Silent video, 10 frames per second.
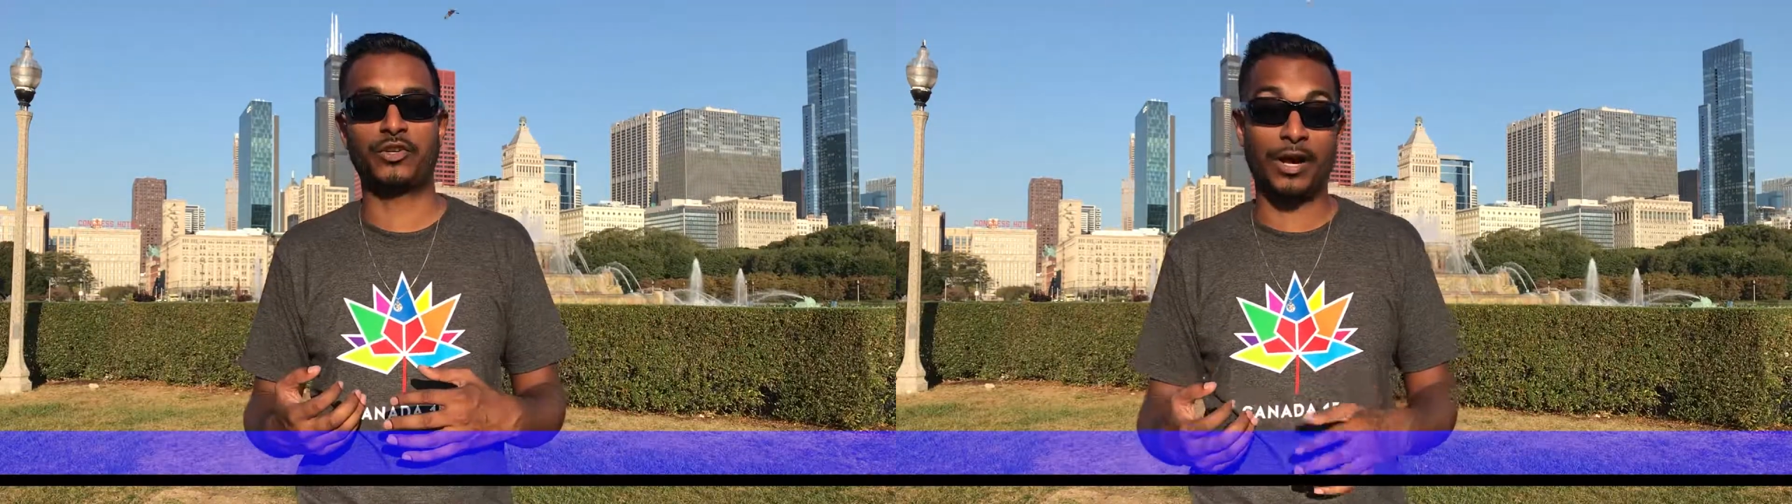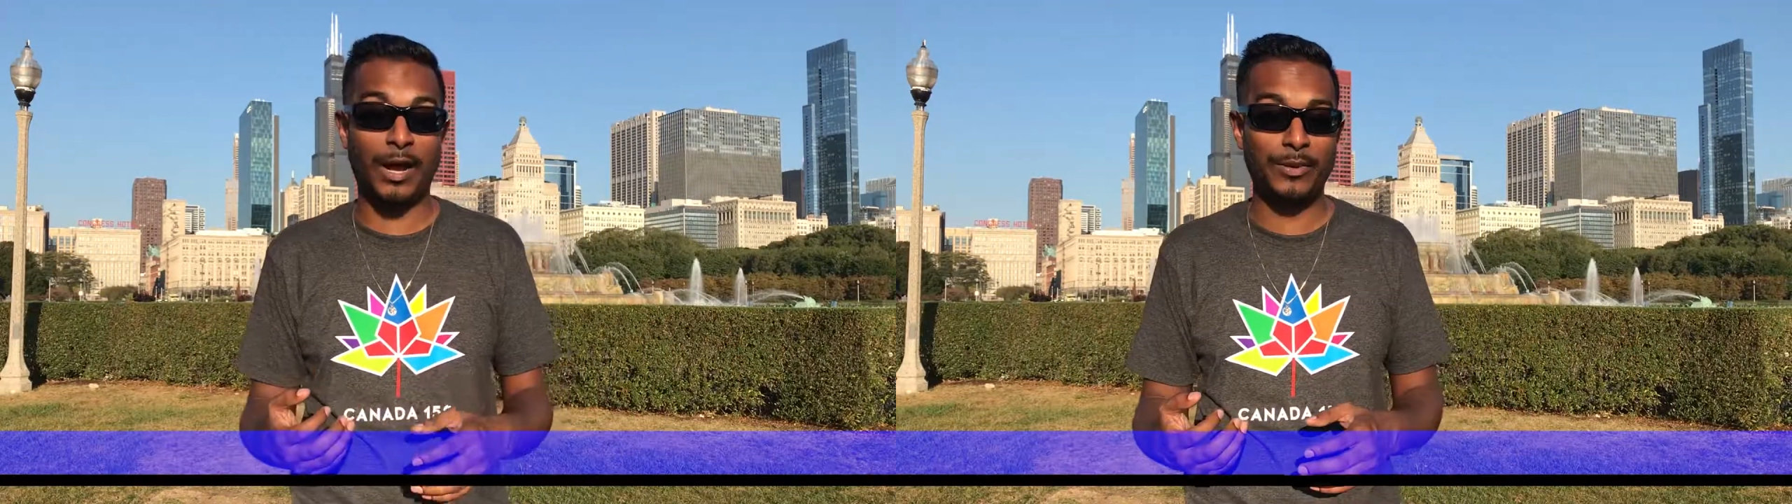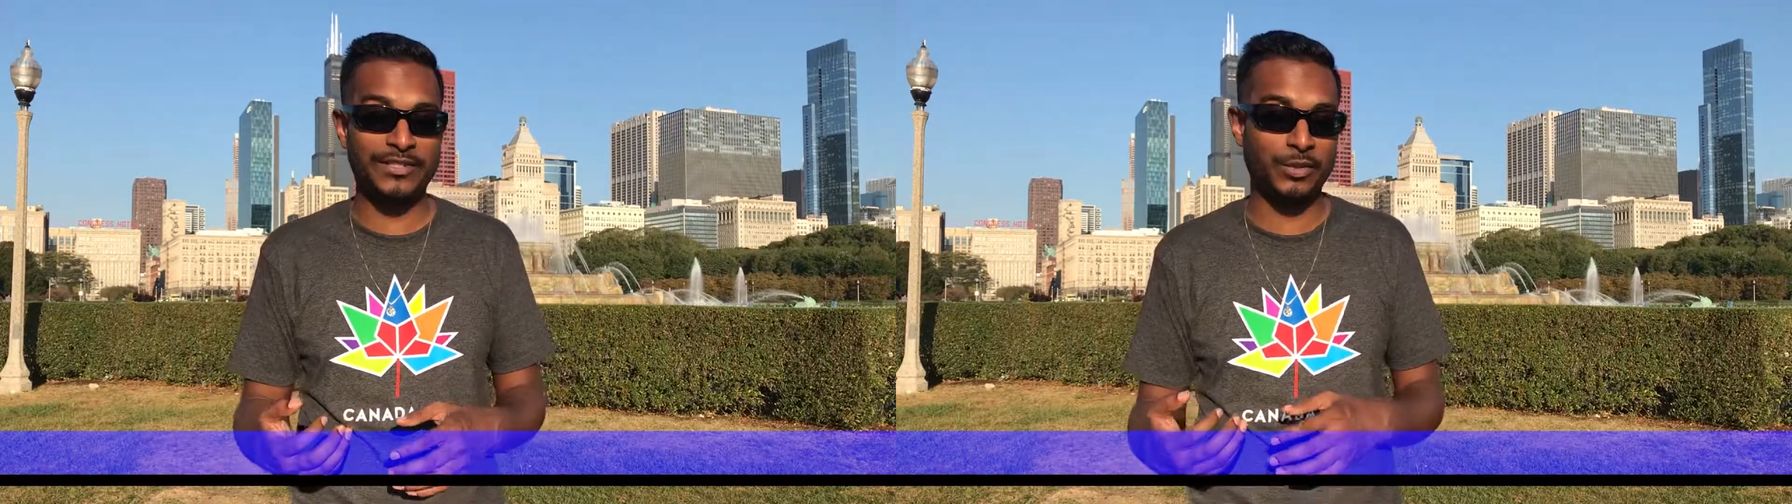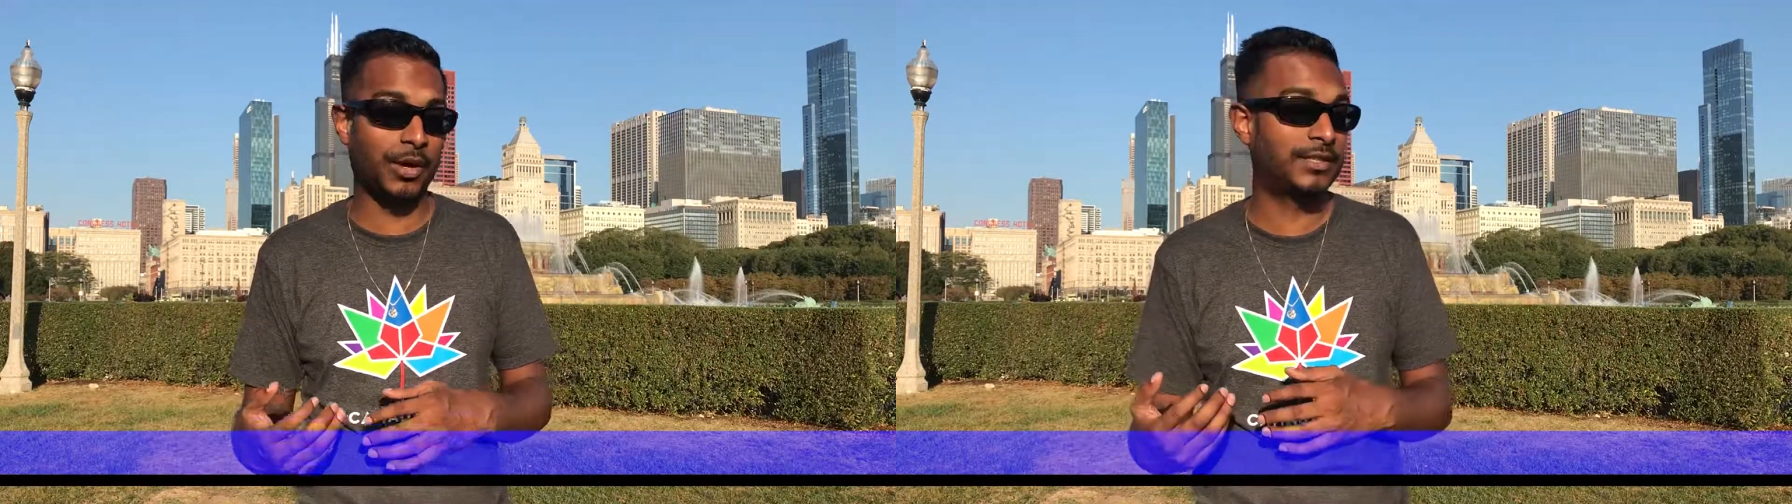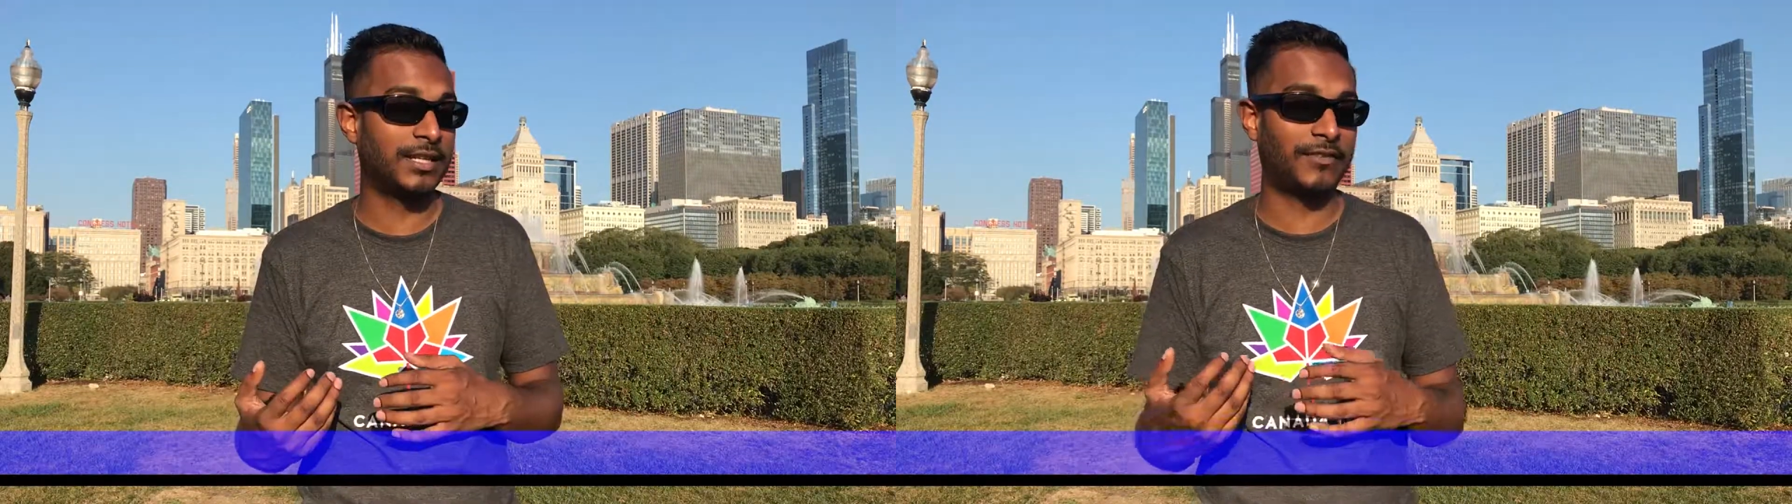how it is you are
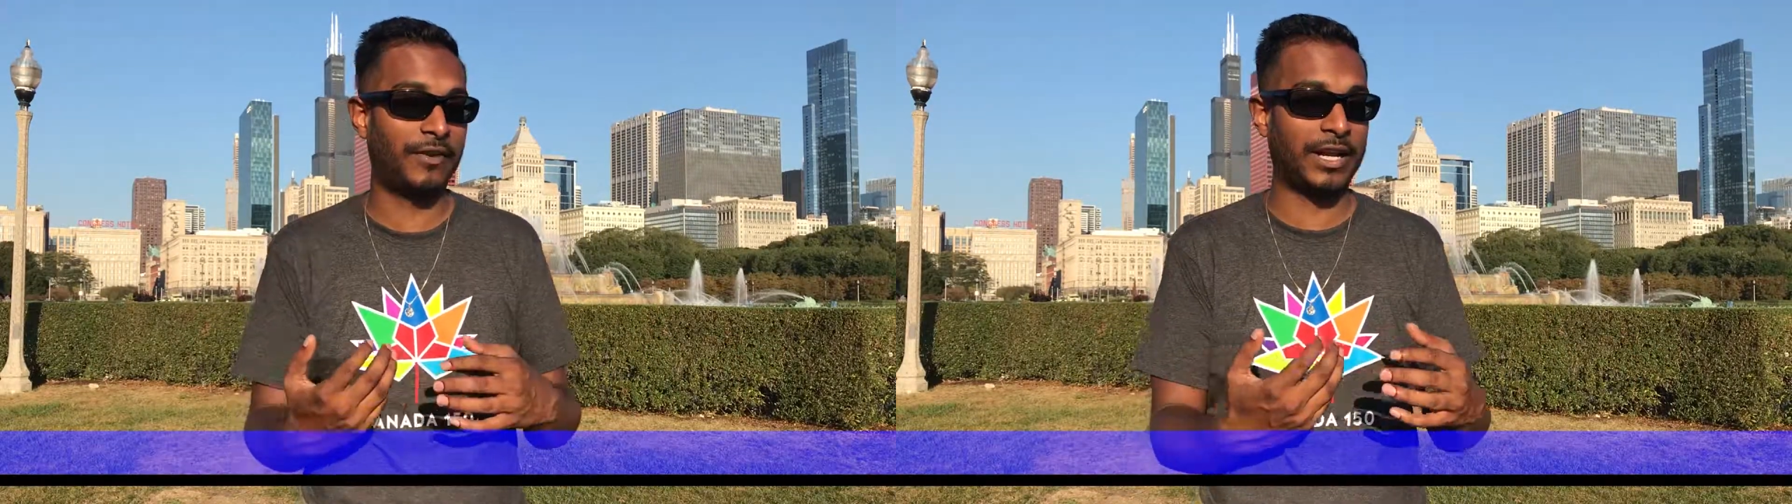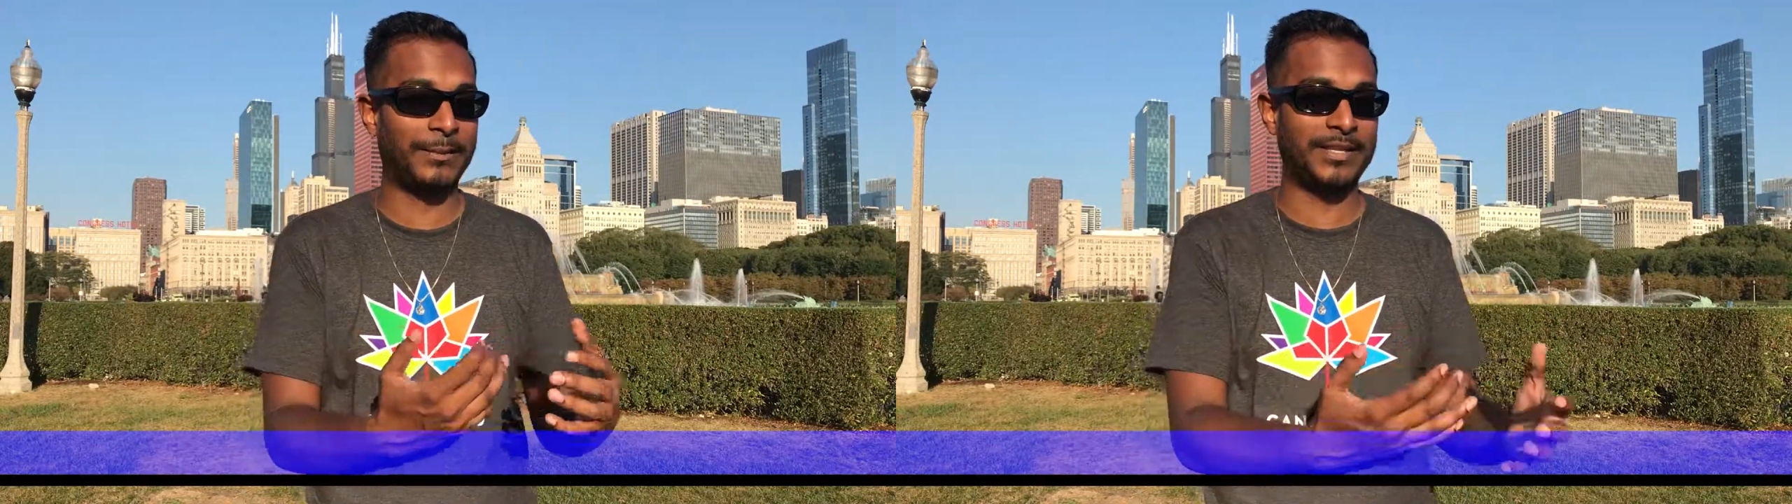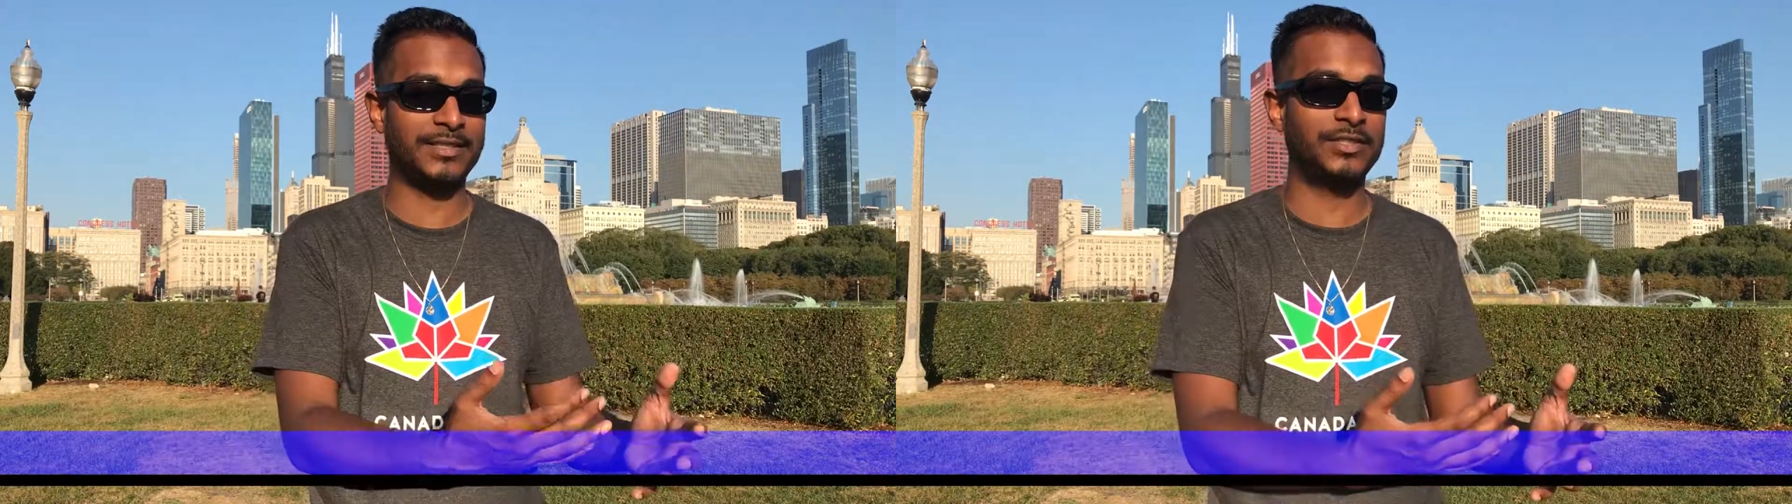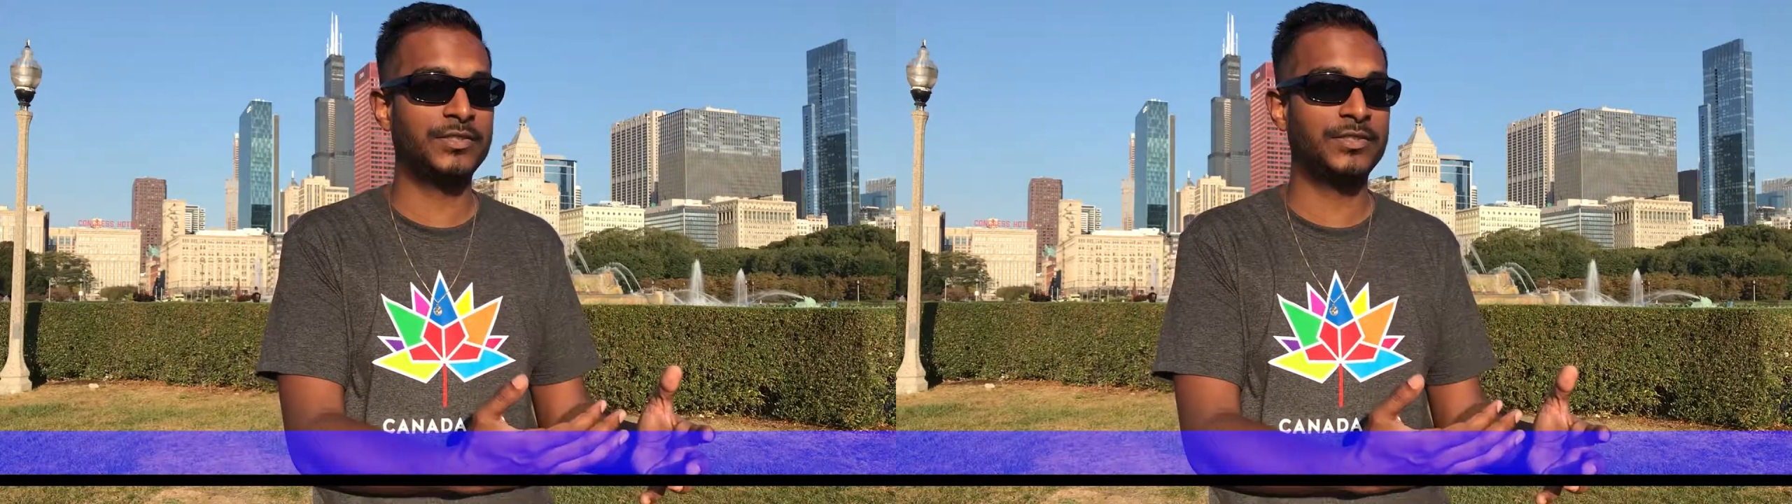delivering a message.